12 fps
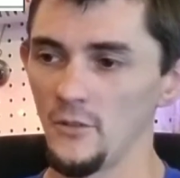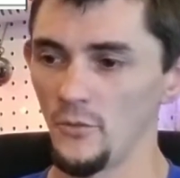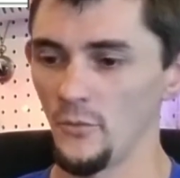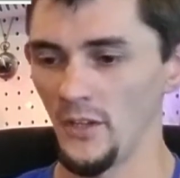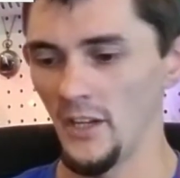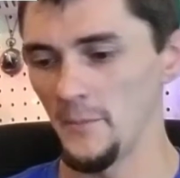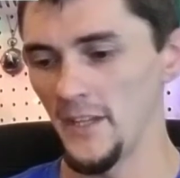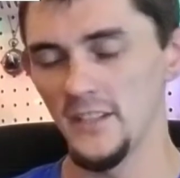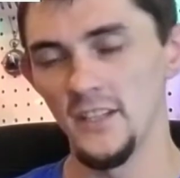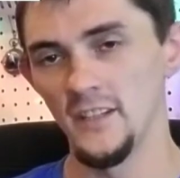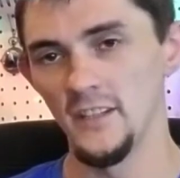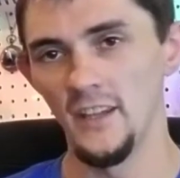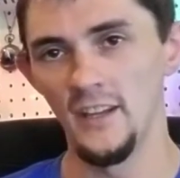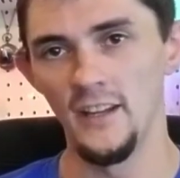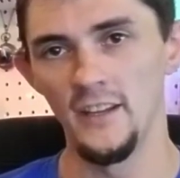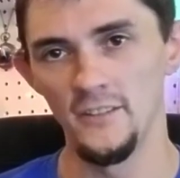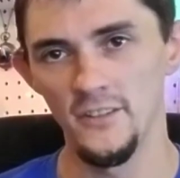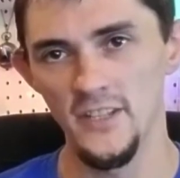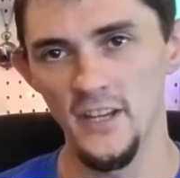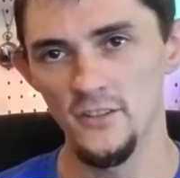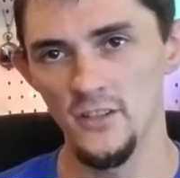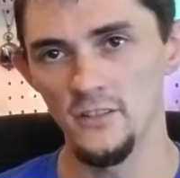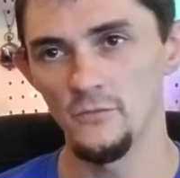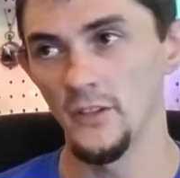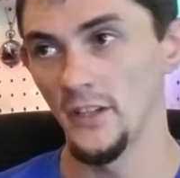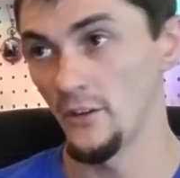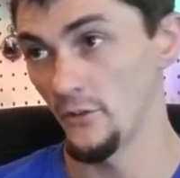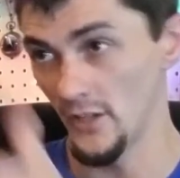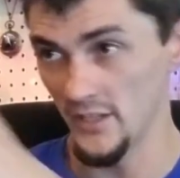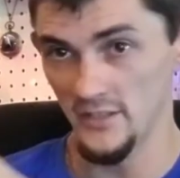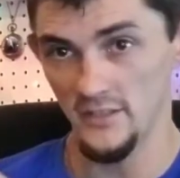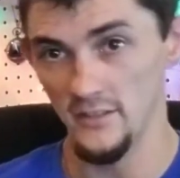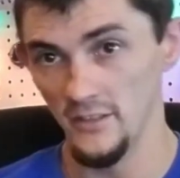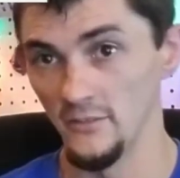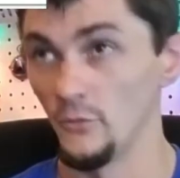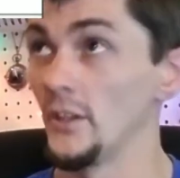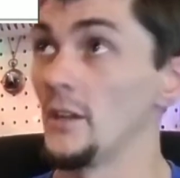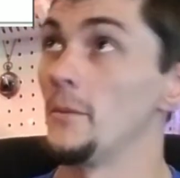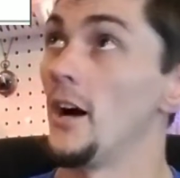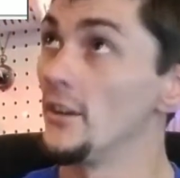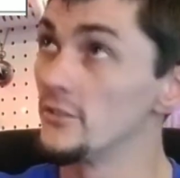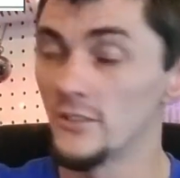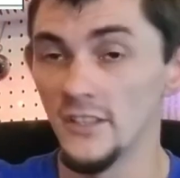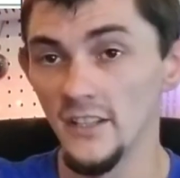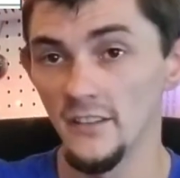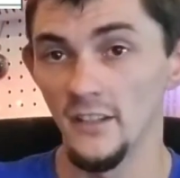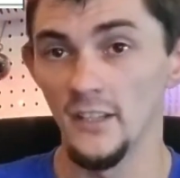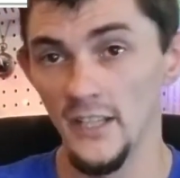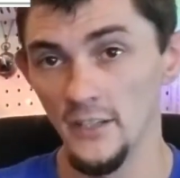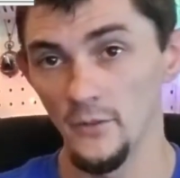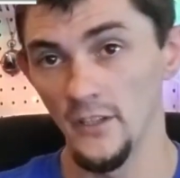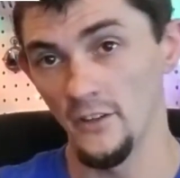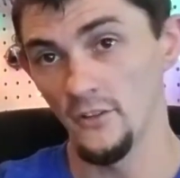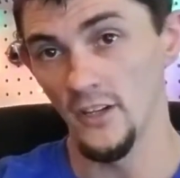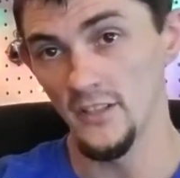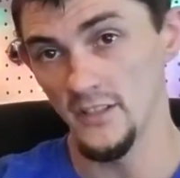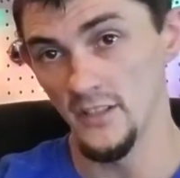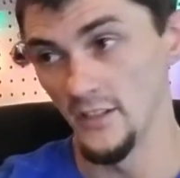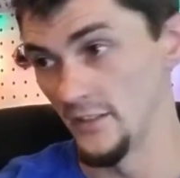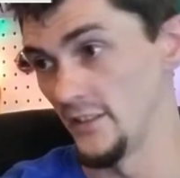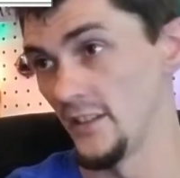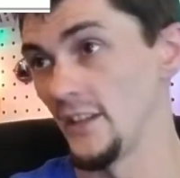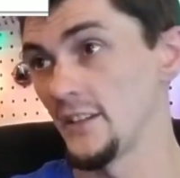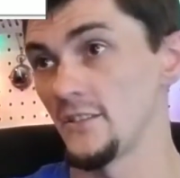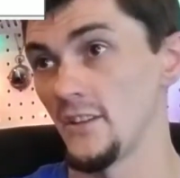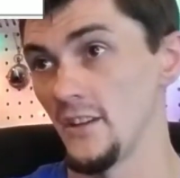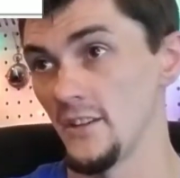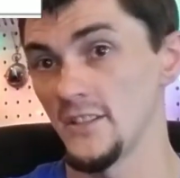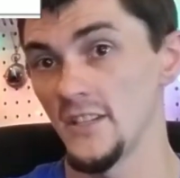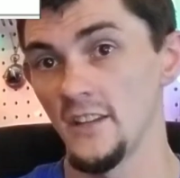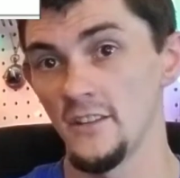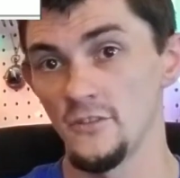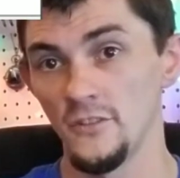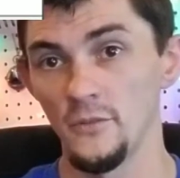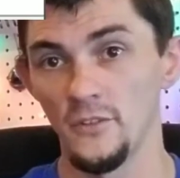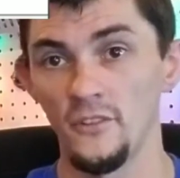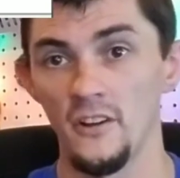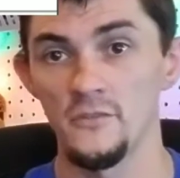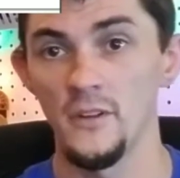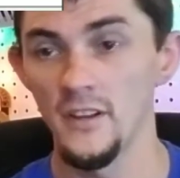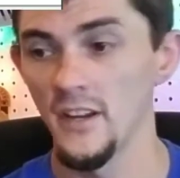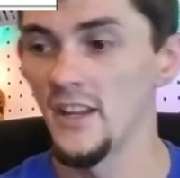when I'm at an intersection, when I cross, when I'm underneath the light, when I cross the next side of the street with a crosswalk,